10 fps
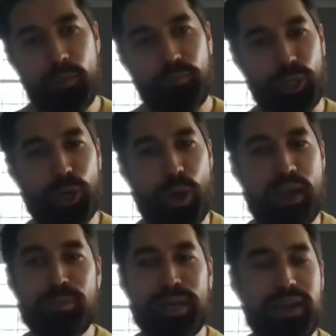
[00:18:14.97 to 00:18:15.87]
But
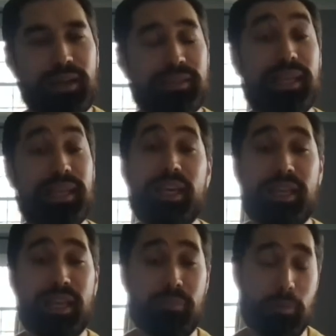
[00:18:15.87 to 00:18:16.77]
everybody else, they can
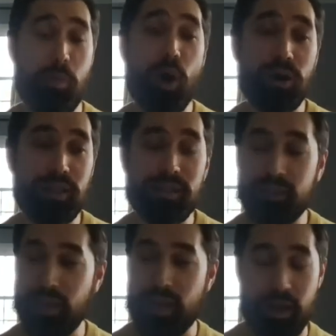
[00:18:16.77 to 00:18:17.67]
be part of this.
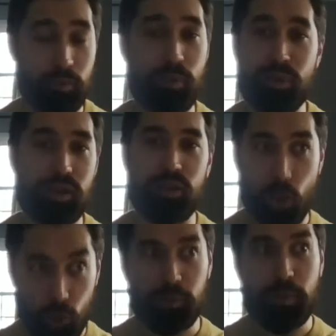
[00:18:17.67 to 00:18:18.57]
But what
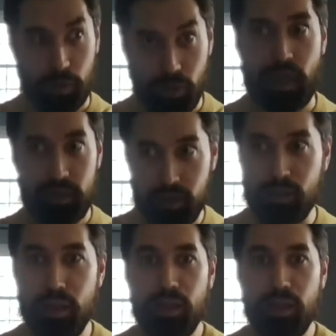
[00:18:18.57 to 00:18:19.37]
those people, other